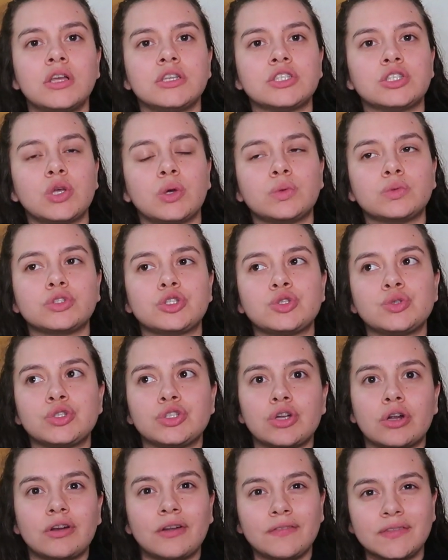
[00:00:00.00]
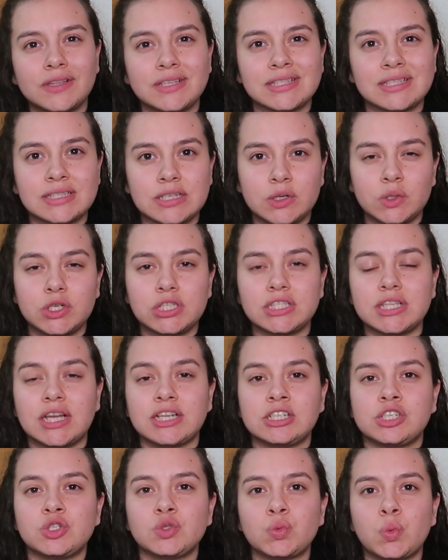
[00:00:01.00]
so to start off this series,
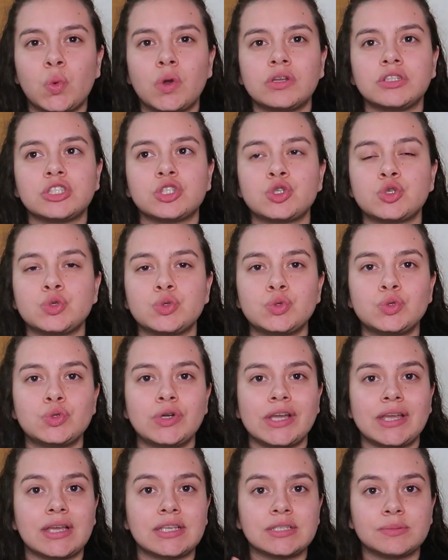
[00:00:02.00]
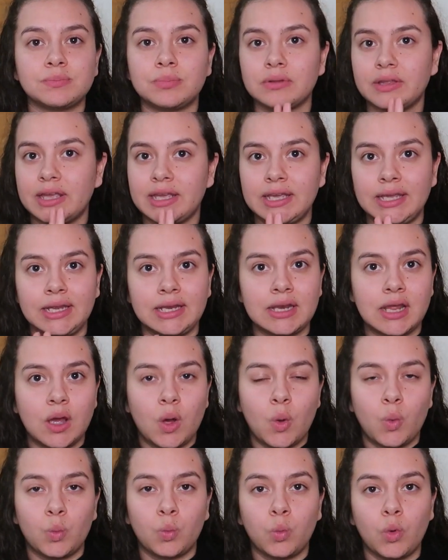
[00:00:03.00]
I just want to explain
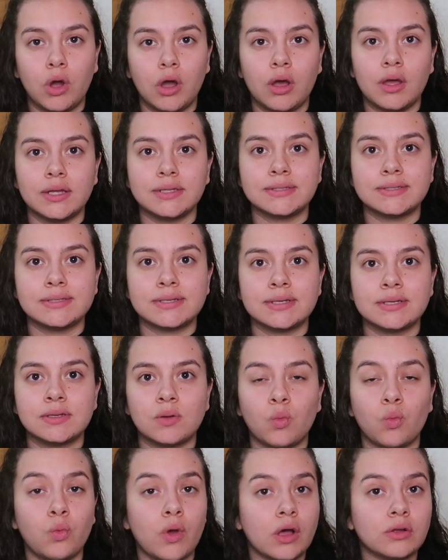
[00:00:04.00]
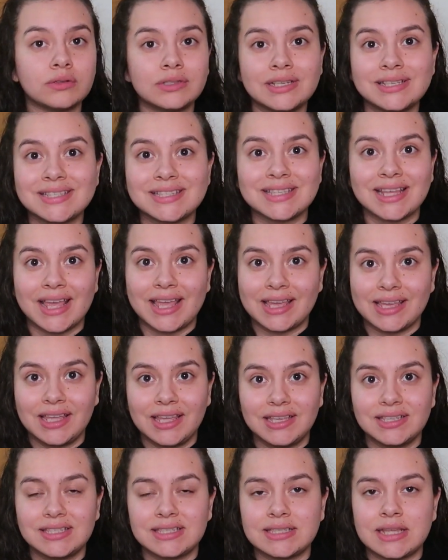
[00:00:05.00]
what wellness
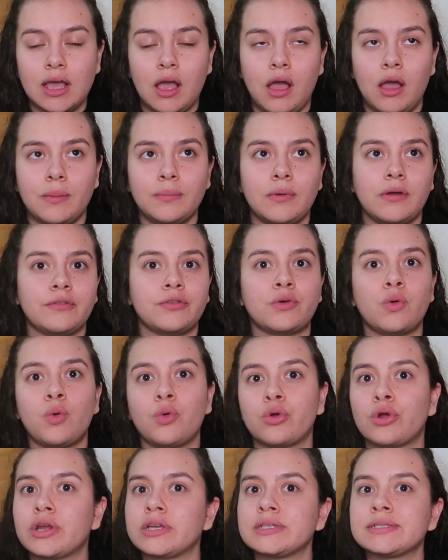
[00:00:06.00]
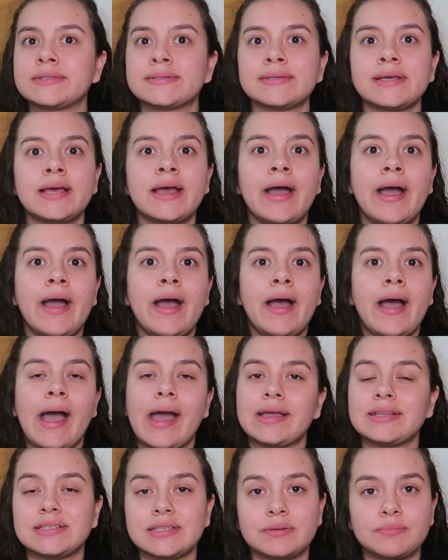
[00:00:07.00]
is. Um, of course,
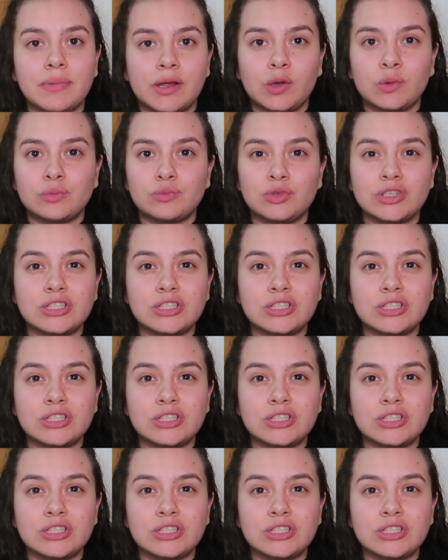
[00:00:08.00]
I did my own